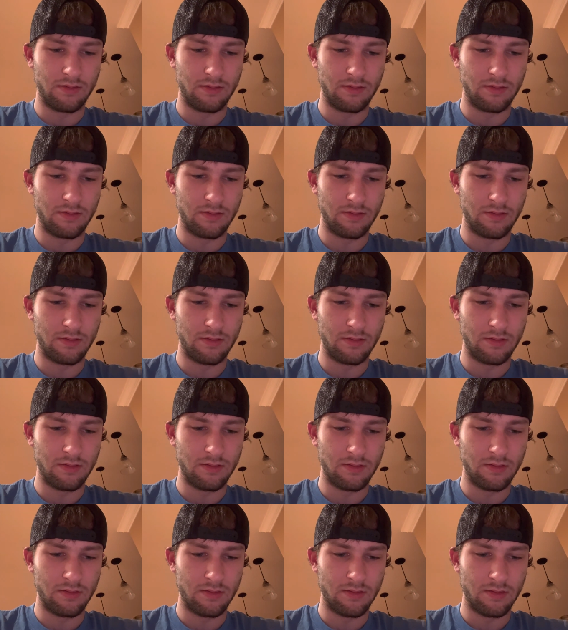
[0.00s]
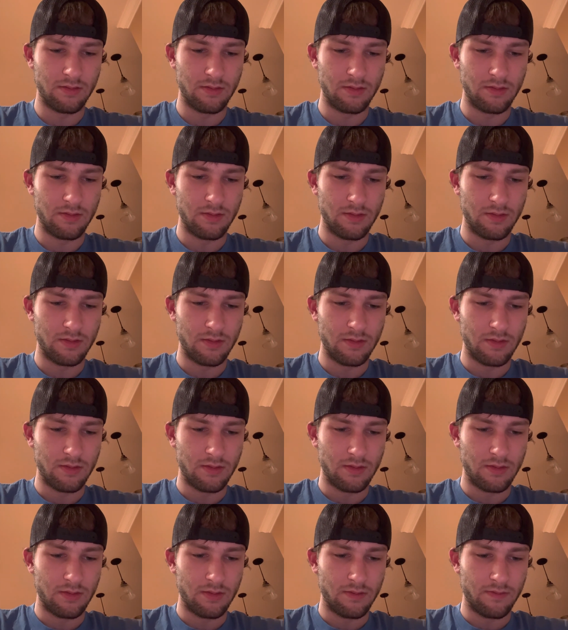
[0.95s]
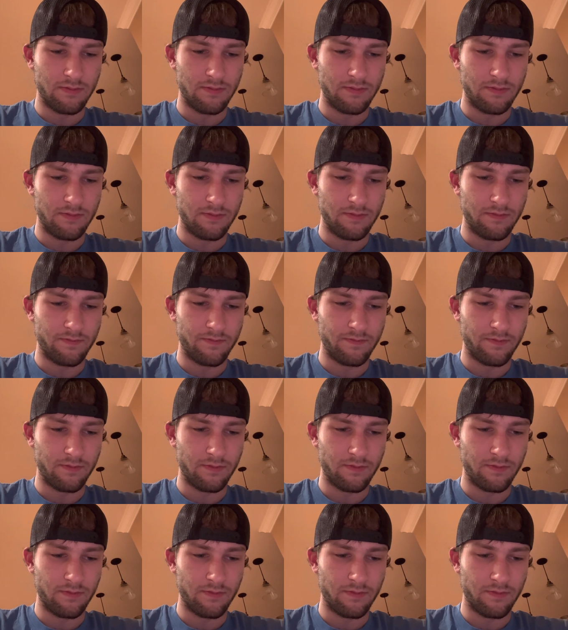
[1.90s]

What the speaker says: No one is speaking in this clip.